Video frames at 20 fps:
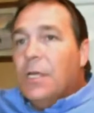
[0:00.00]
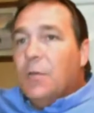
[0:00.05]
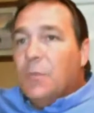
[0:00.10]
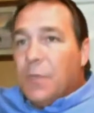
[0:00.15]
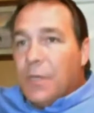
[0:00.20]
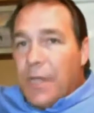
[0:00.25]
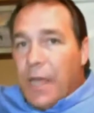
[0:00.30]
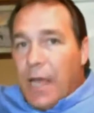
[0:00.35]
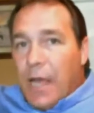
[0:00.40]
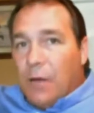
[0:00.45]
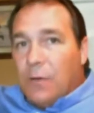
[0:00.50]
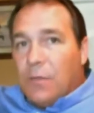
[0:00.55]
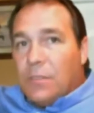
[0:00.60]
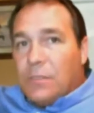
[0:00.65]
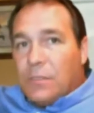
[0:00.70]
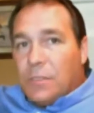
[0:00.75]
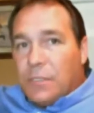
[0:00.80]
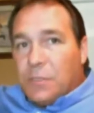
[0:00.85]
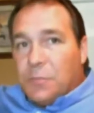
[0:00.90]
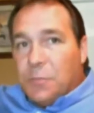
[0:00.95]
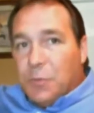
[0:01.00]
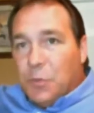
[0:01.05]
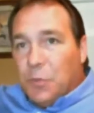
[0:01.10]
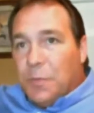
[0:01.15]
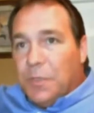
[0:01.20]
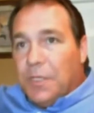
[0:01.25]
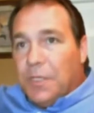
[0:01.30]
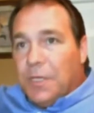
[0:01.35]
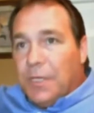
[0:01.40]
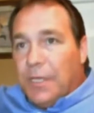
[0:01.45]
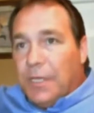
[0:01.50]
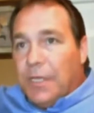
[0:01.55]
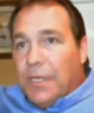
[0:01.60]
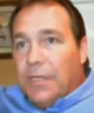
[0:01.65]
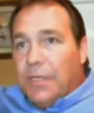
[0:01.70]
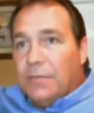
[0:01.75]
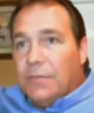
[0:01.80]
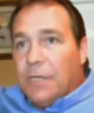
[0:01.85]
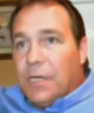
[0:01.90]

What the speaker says: But now it's booming again.